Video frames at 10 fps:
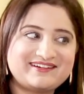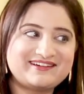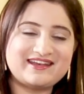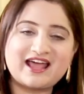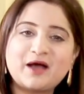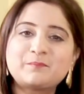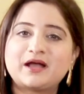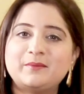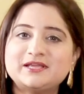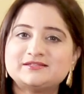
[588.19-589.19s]
Yes.
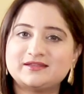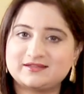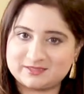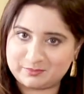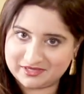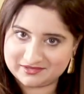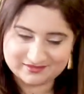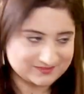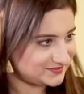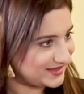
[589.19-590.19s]
Upcoming tennis
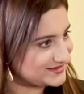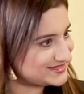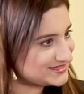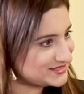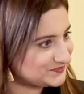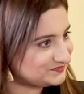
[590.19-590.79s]
player. Yes.